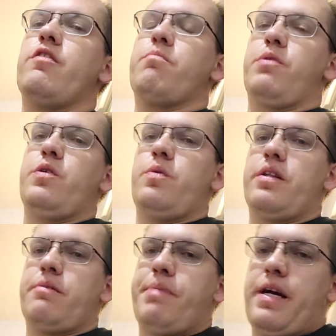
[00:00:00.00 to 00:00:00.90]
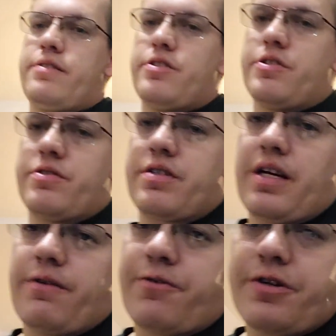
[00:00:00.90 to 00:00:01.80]
your blue on the passenger
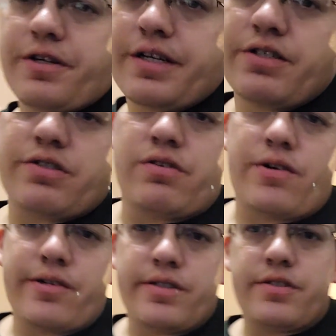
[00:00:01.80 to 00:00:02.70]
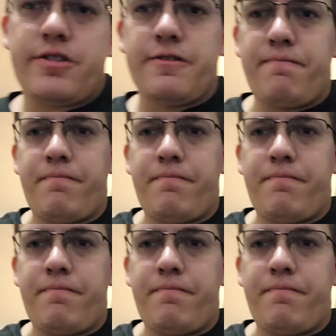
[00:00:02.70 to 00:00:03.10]
side for your engine harness.